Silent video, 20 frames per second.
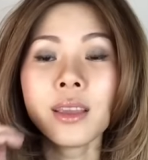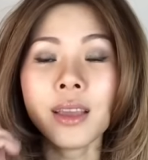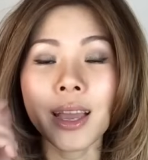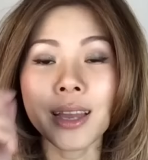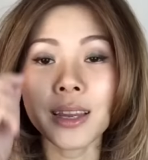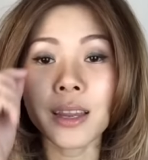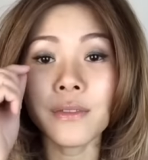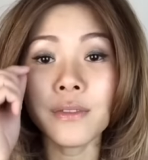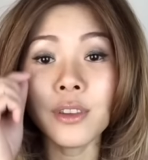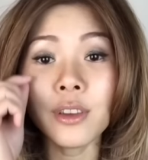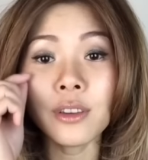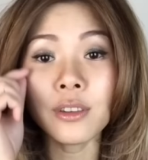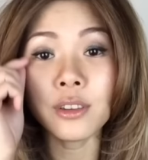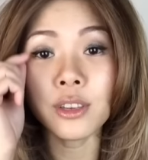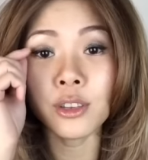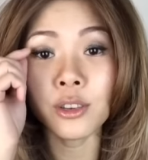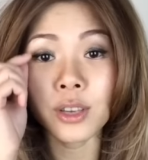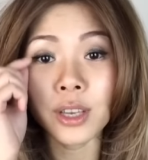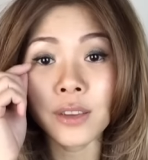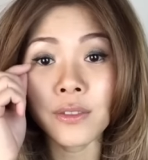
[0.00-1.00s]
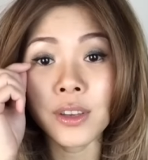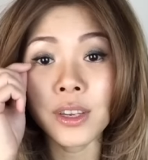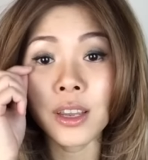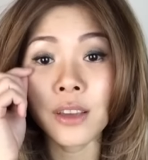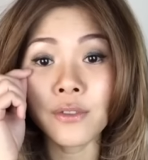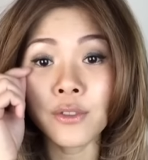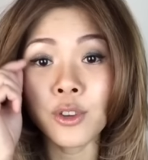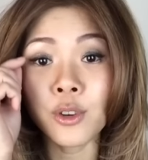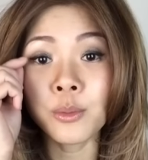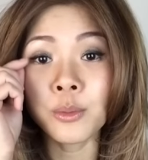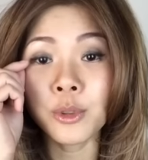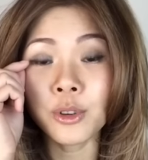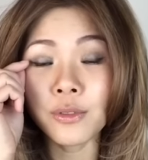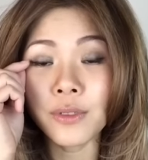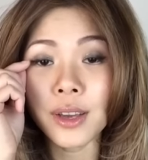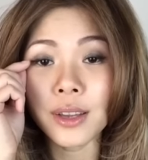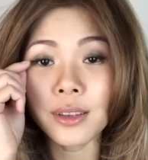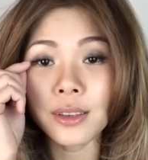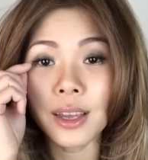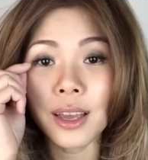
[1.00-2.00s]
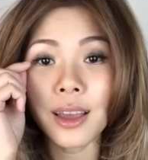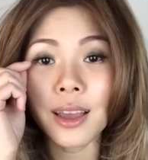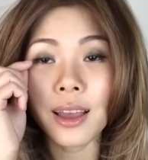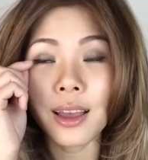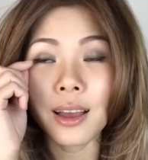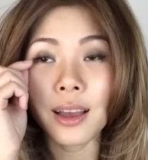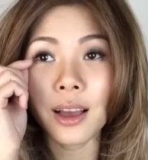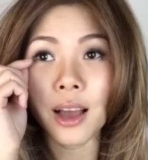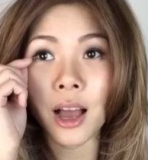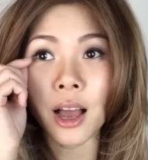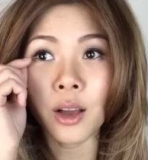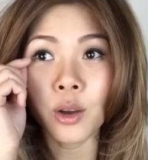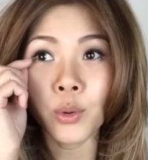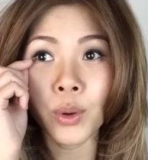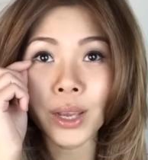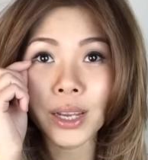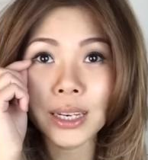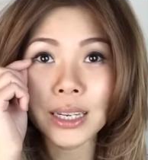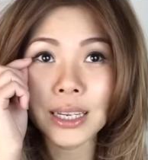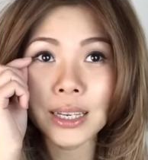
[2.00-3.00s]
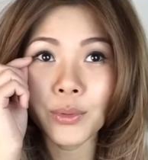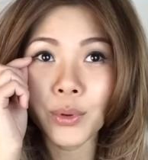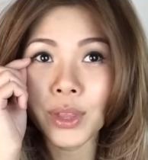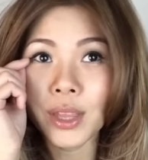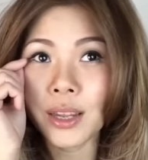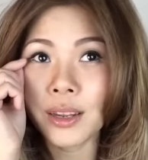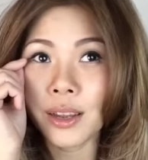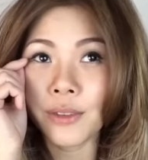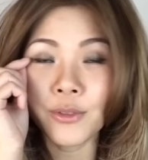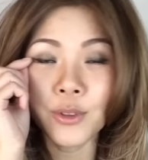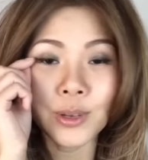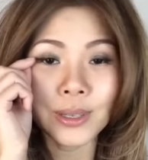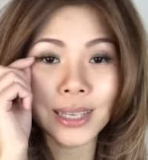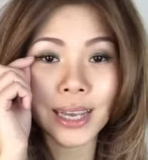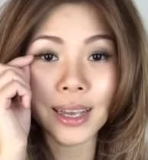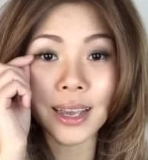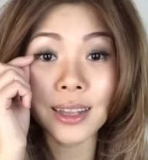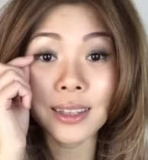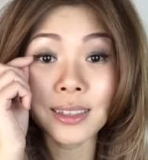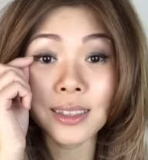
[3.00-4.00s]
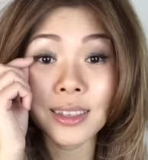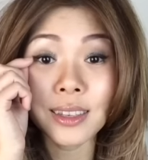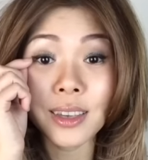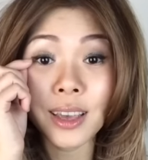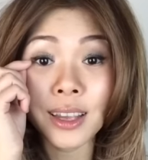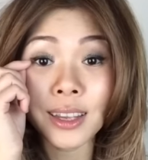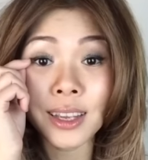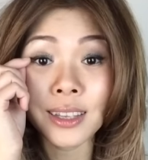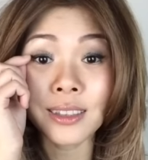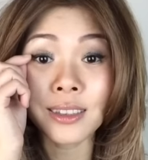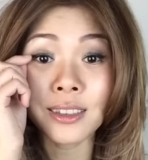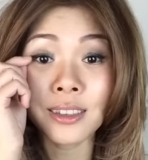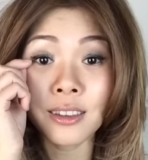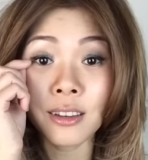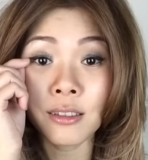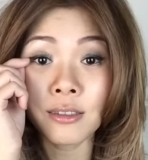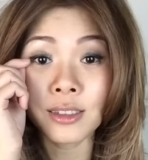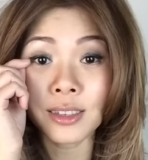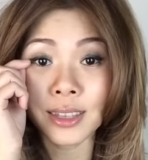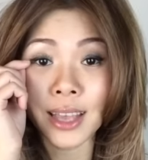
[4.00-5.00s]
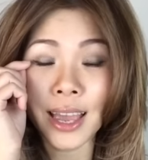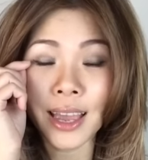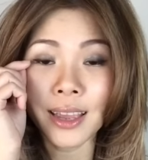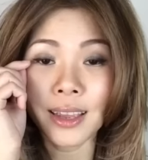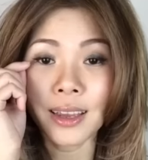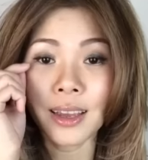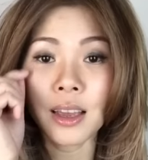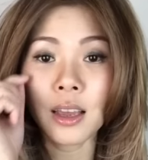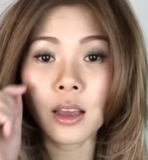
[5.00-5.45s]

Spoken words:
And if even if you move it quickly within a few seconds, it can still stay.